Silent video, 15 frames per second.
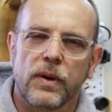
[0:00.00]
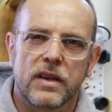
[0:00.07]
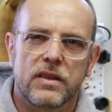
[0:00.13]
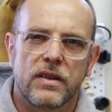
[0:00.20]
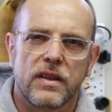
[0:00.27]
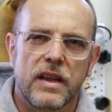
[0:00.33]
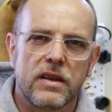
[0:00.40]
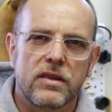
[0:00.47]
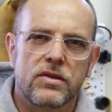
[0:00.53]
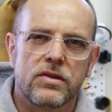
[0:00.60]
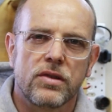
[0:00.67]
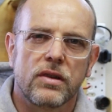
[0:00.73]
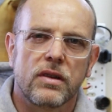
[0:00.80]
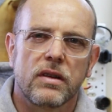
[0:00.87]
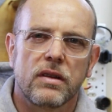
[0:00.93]
I then
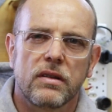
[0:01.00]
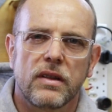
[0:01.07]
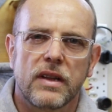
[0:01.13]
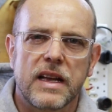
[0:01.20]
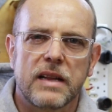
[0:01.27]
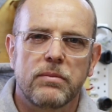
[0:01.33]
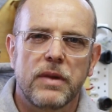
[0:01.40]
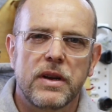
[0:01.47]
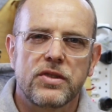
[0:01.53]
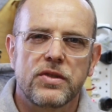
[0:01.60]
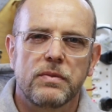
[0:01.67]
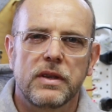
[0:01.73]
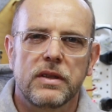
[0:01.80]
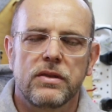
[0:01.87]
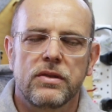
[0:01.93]
took that
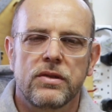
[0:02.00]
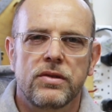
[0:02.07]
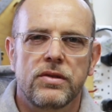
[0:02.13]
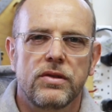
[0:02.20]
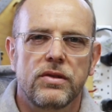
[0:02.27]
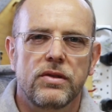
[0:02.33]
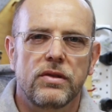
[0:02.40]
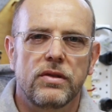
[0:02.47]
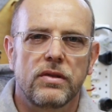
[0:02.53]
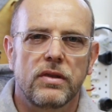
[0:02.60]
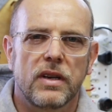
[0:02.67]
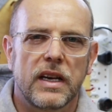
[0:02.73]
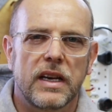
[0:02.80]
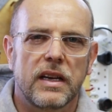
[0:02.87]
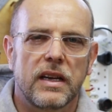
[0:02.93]
measurement
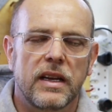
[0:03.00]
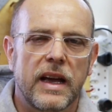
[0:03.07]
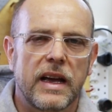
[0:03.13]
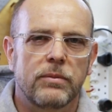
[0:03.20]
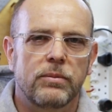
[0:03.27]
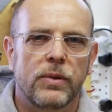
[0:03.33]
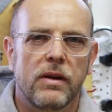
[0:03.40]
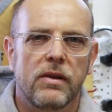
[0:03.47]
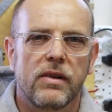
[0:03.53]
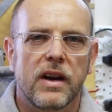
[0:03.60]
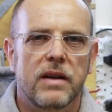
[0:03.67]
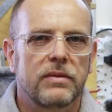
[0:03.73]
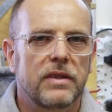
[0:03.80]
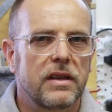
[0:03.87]
to a CAD program,